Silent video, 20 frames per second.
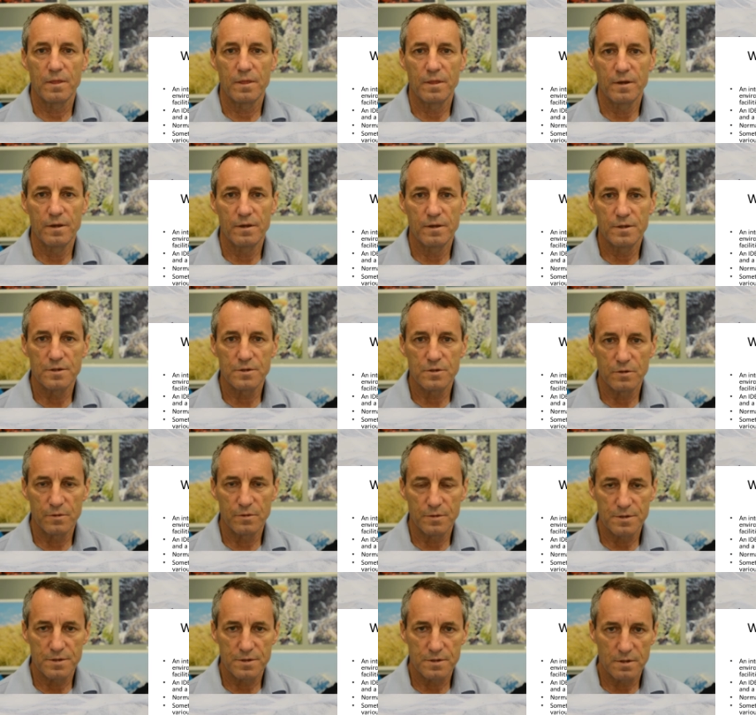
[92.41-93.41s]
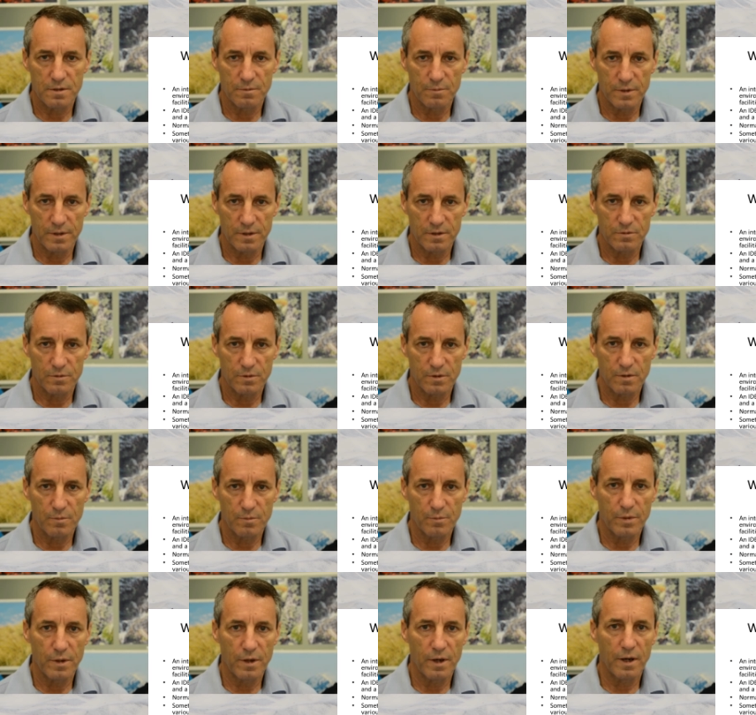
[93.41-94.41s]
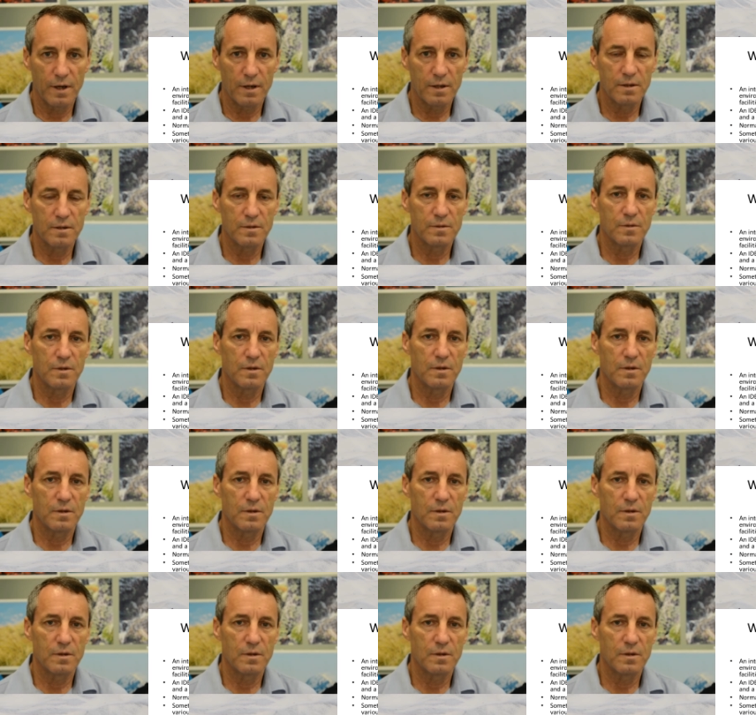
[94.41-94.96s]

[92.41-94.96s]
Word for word: there's always some link to a compiler,